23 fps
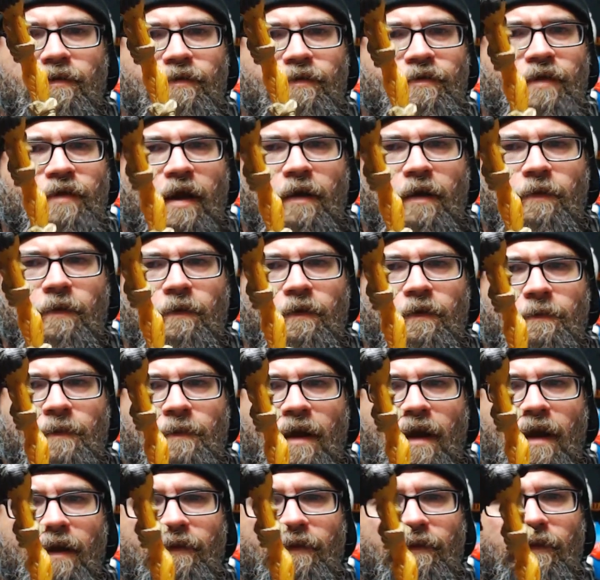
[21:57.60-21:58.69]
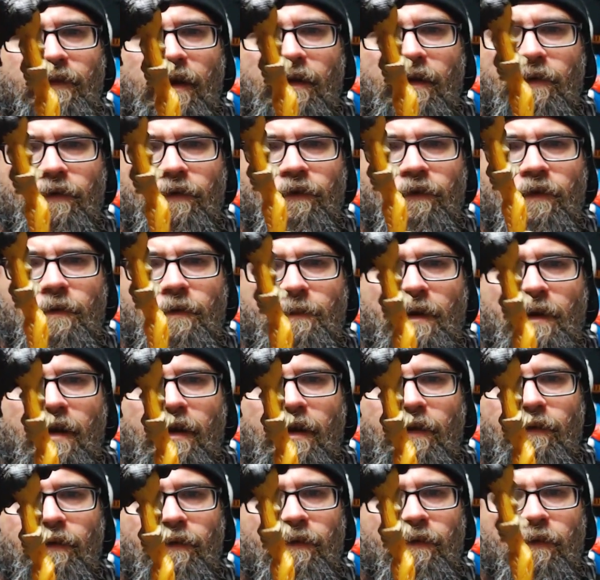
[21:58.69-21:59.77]
Shadow of the Bat, Tales of the
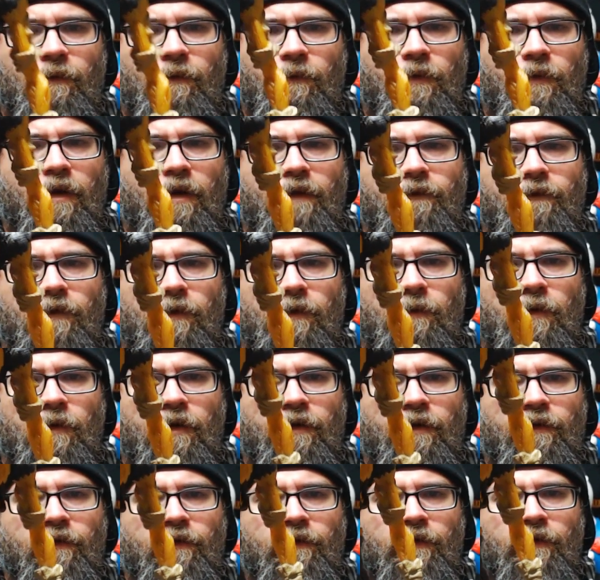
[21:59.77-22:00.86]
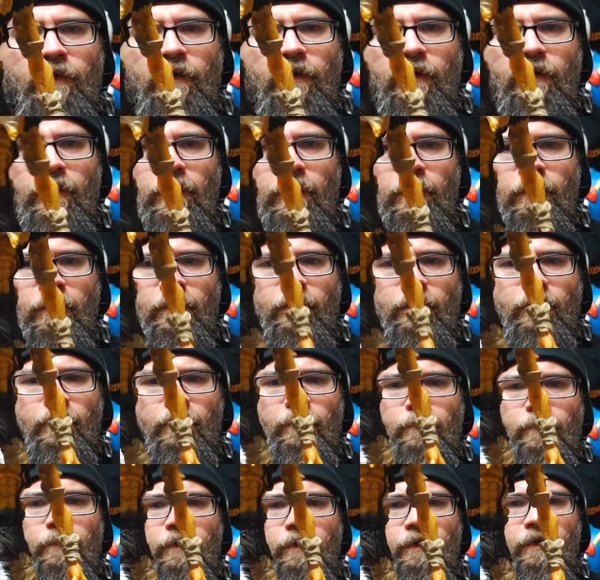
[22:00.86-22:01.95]
Bat, whatever it was.
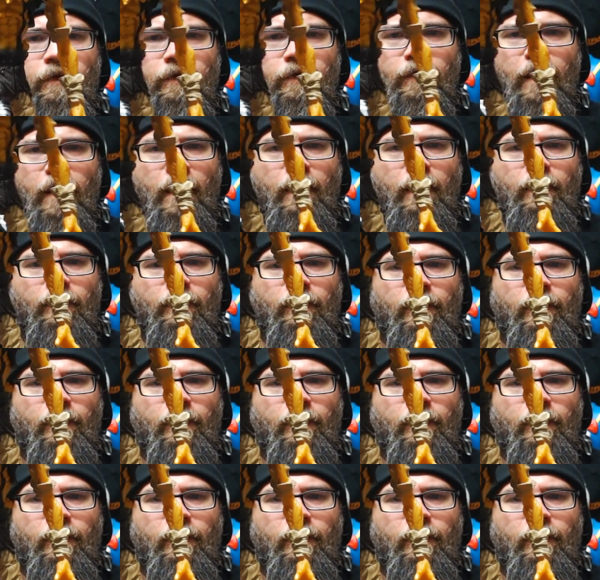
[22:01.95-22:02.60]
One of the la